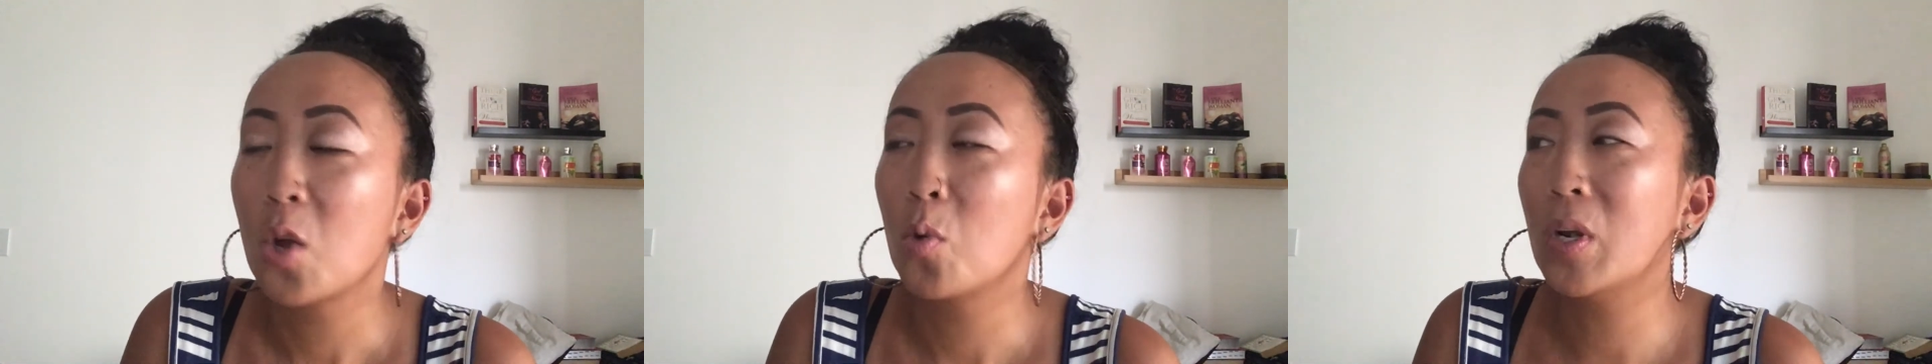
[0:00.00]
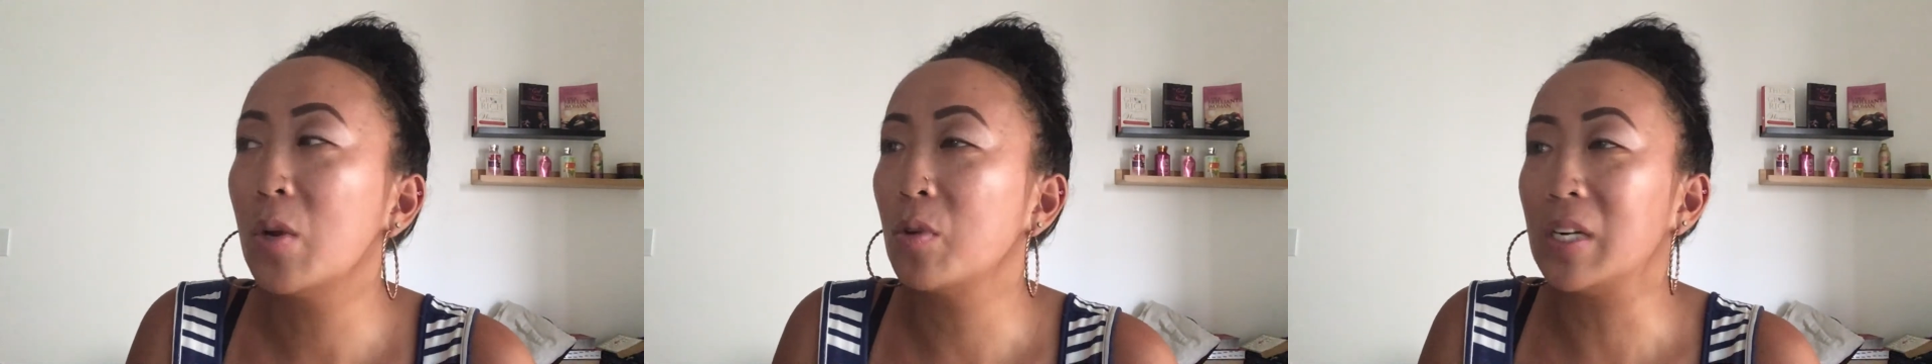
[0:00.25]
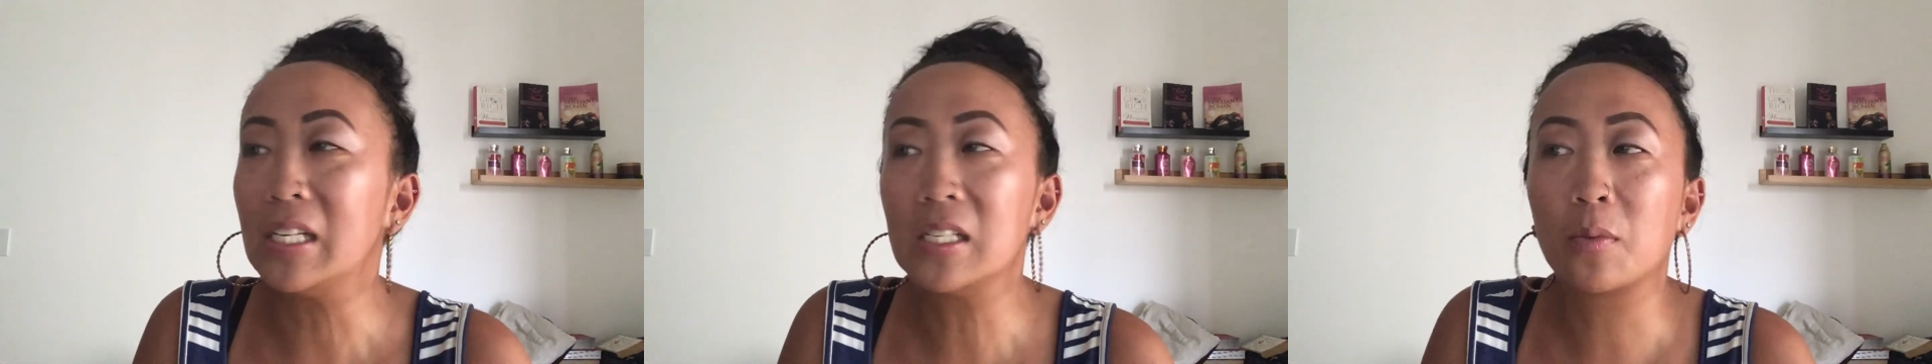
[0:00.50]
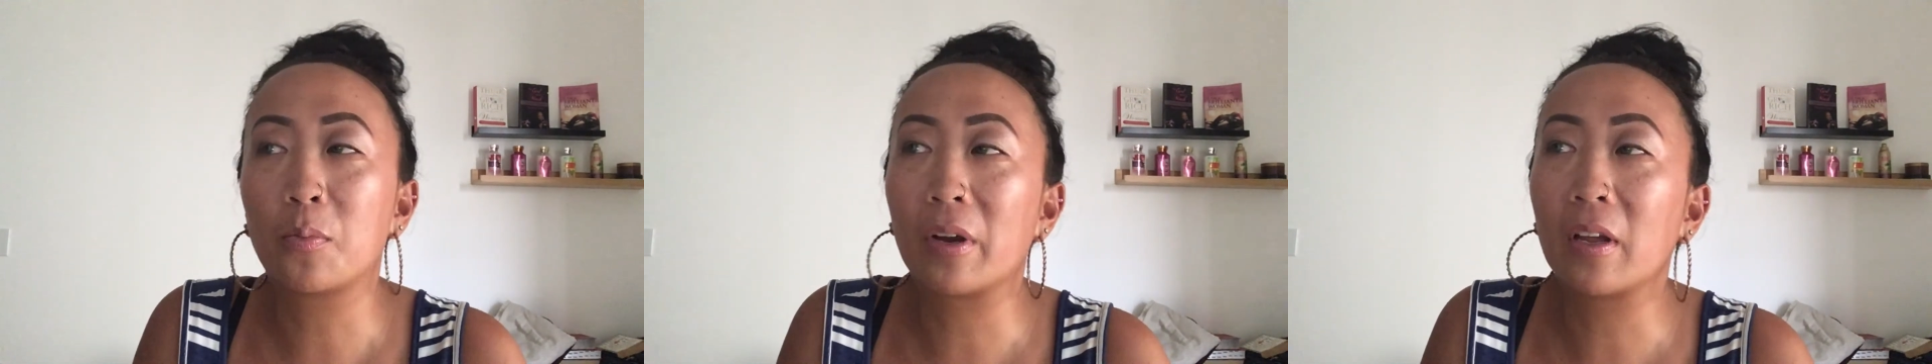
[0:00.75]
We don't need to
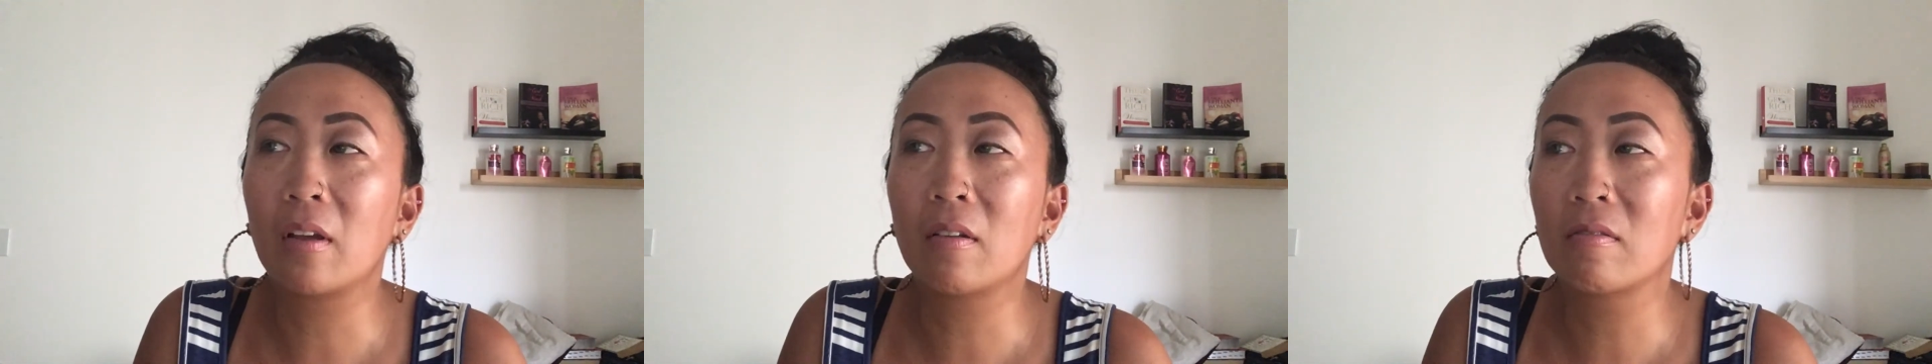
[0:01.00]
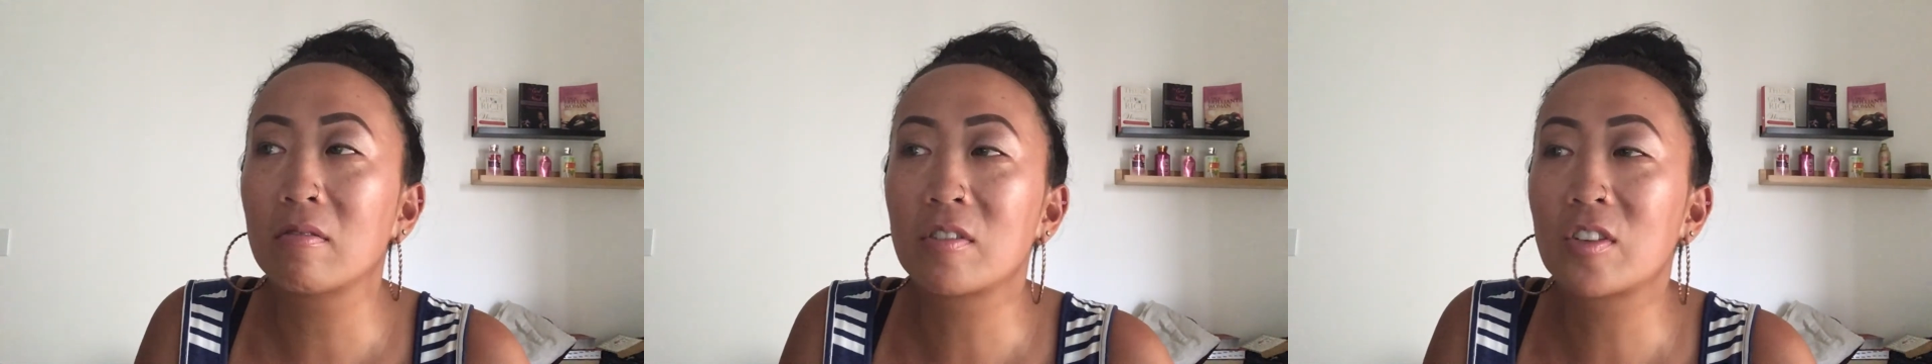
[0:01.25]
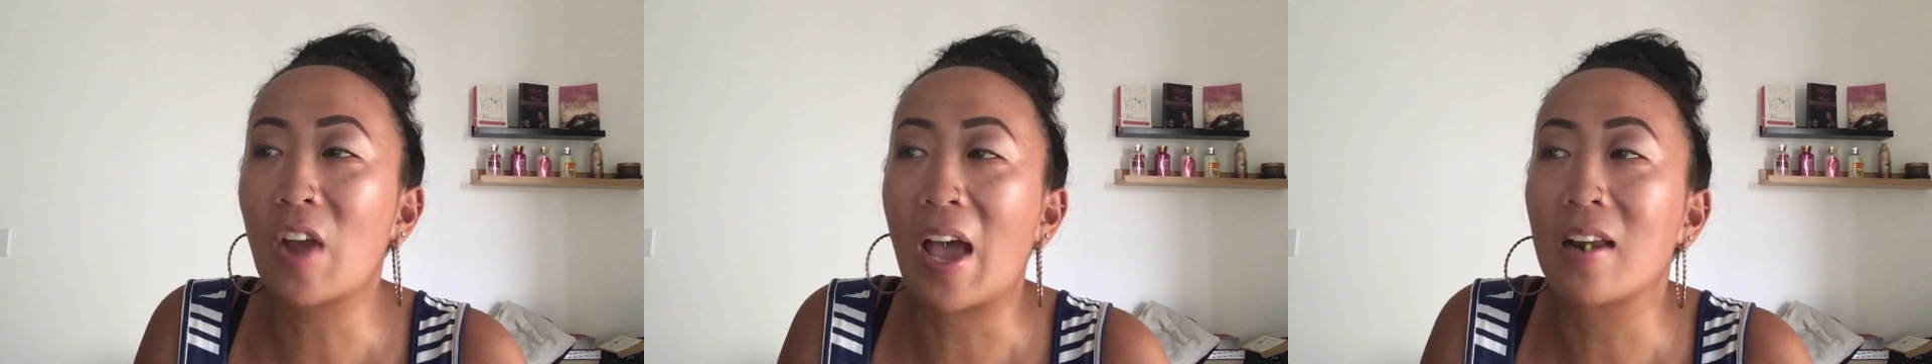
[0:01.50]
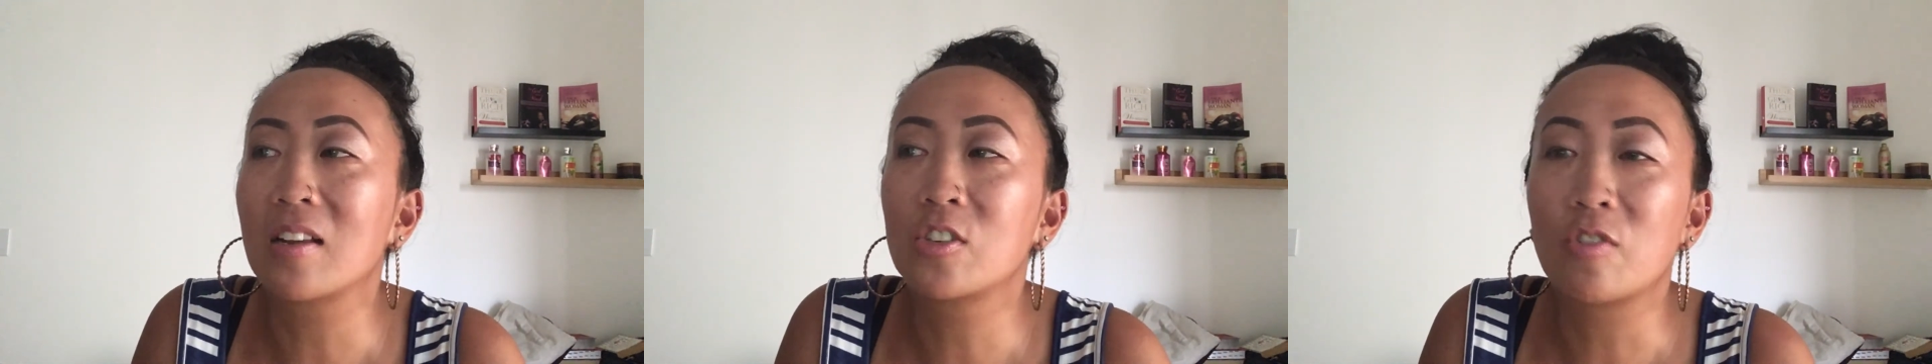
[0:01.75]
bring
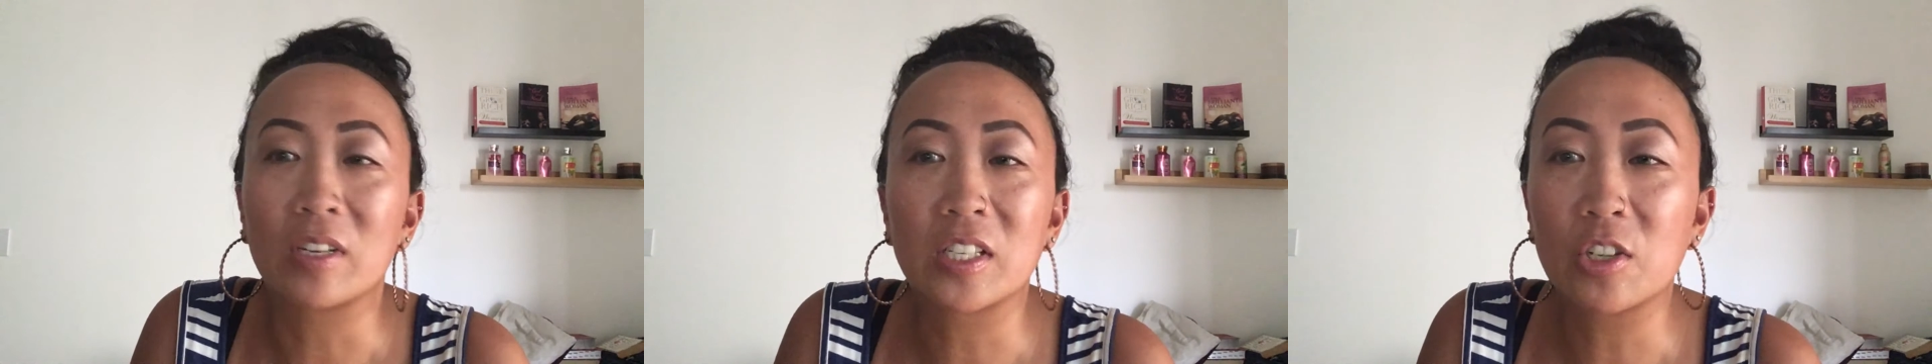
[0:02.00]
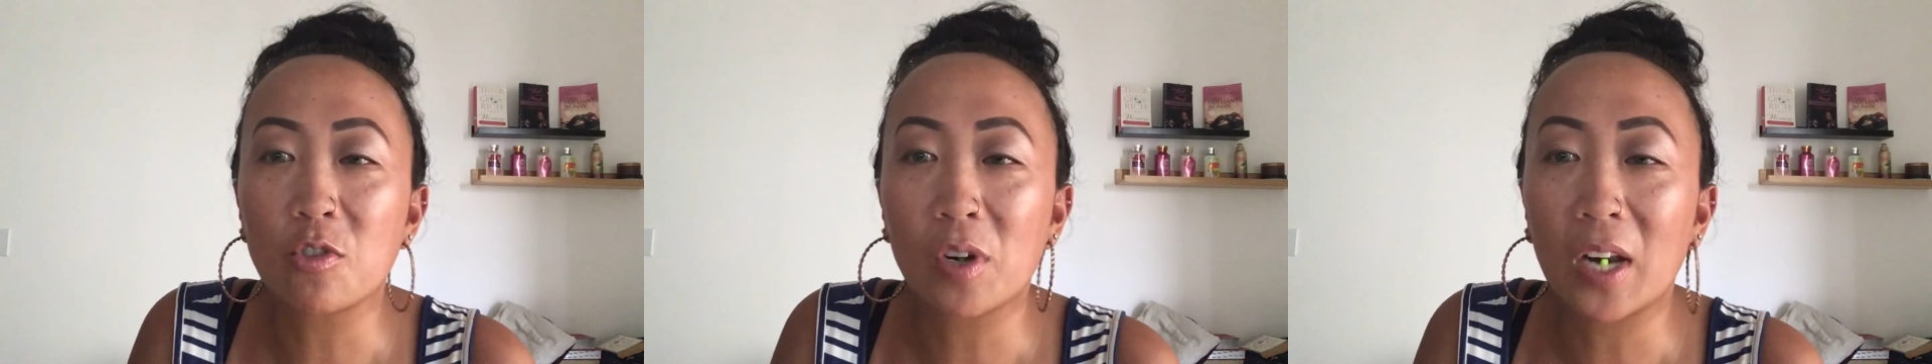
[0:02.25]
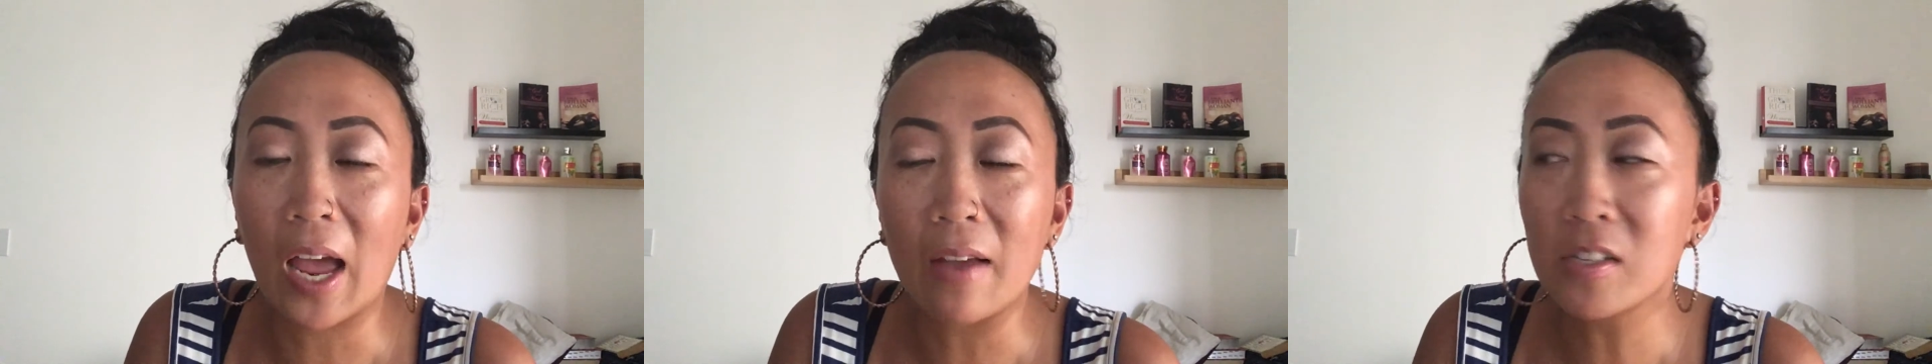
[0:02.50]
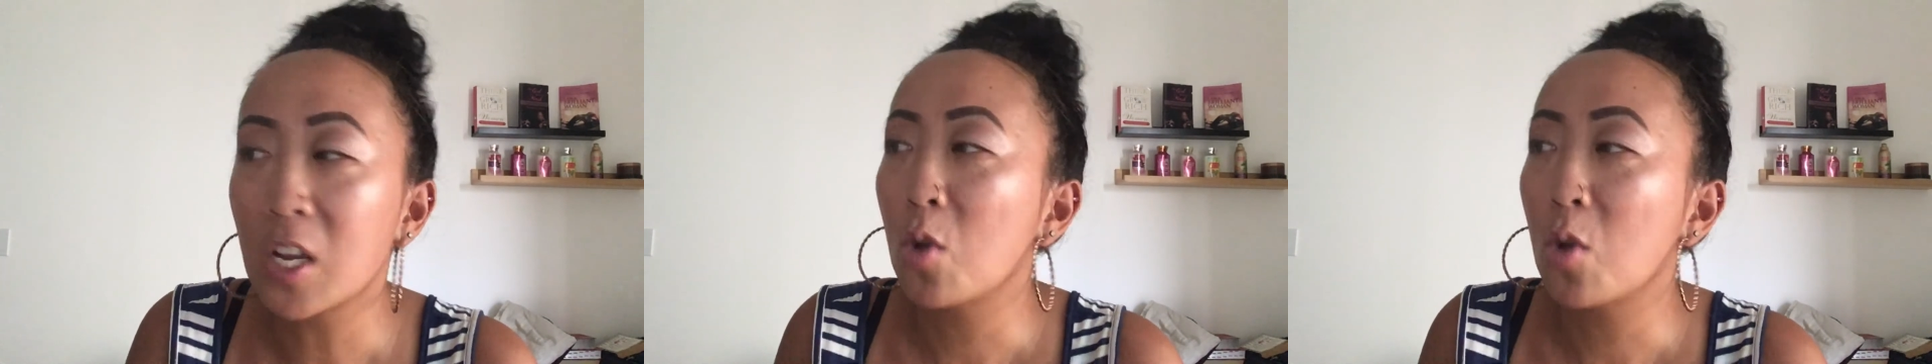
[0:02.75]
added stress into our lives.